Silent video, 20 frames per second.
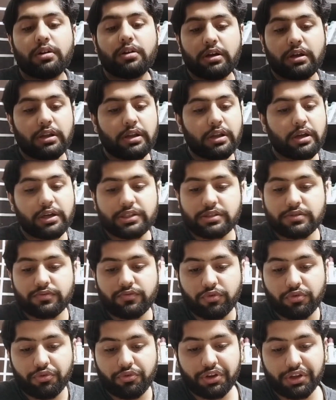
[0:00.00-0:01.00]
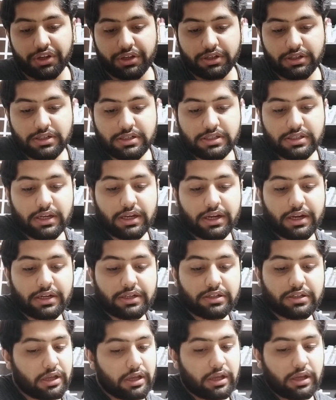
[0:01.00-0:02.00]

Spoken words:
last 4 years, and